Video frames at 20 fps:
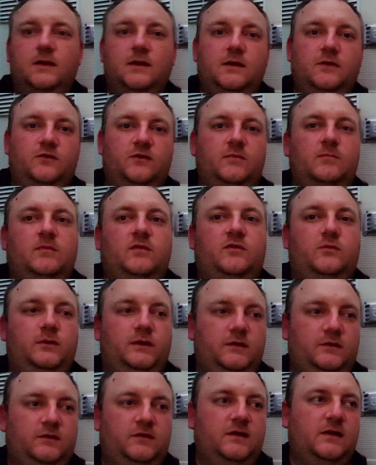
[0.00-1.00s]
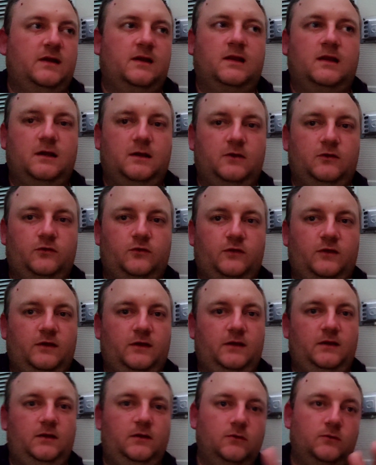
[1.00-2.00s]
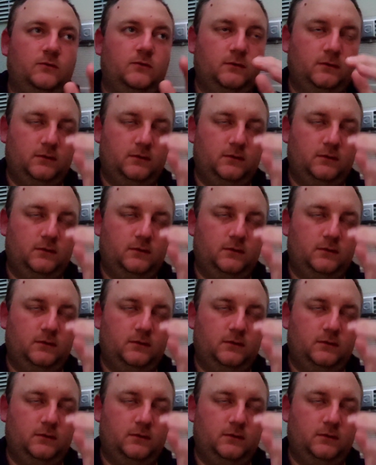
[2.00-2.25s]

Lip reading: It's in between Tadcaster and York.